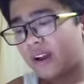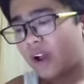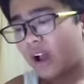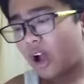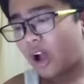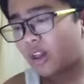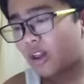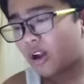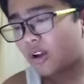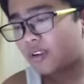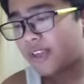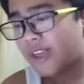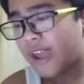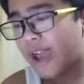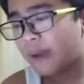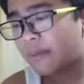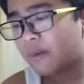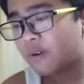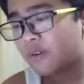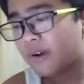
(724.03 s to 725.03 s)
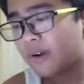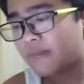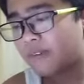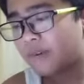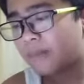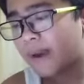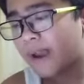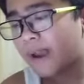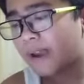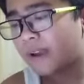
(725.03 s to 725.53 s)
along the Abu
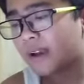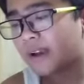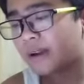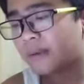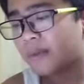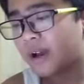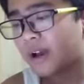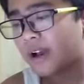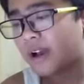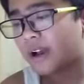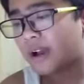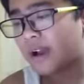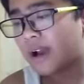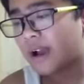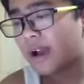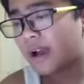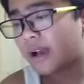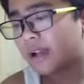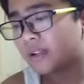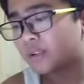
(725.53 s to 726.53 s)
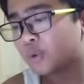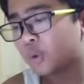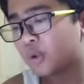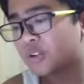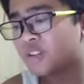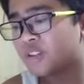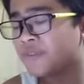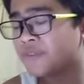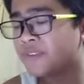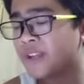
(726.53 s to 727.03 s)
River bank at
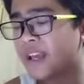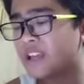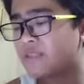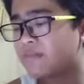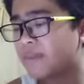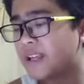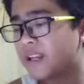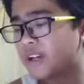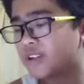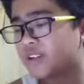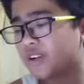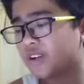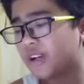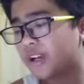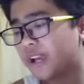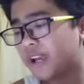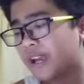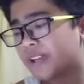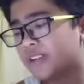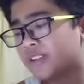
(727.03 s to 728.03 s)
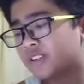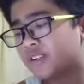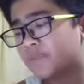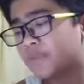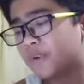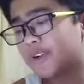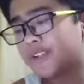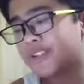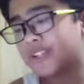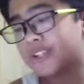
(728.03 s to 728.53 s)
258 meters or
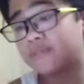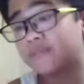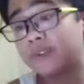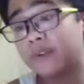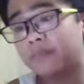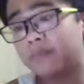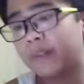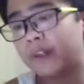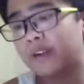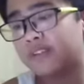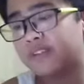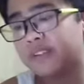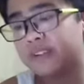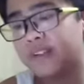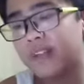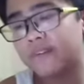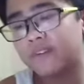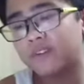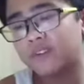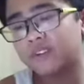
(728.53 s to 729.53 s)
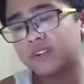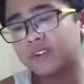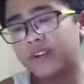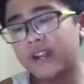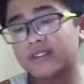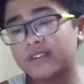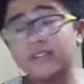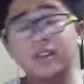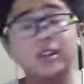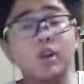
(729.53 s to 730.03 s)
846 feet below sea level. So
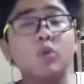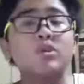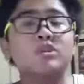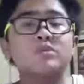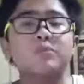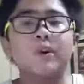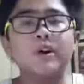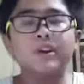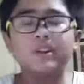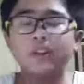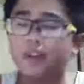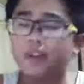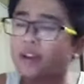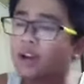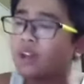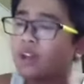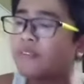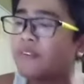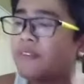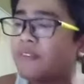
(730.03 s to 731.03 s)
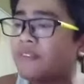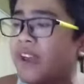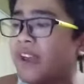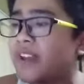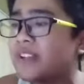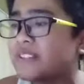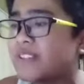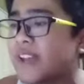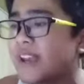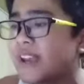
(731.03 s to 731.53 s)
that's the lowest point in all of
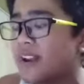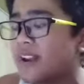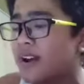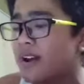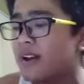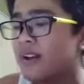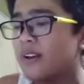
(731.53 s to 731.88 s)
Afghanistan.